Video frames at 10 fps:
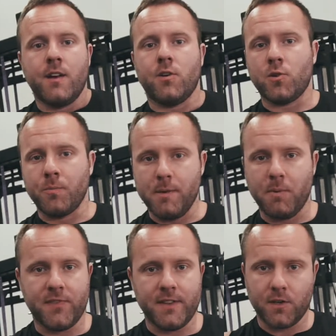Some people
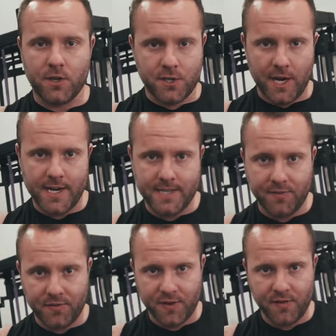think they're going to change
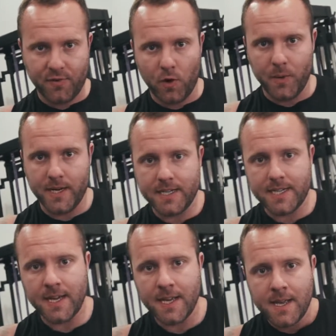every 3 or 4 weeks.
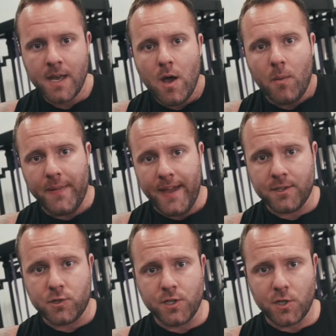When the
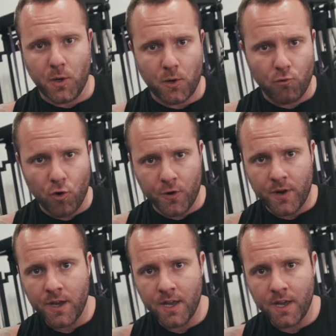answer is you want to run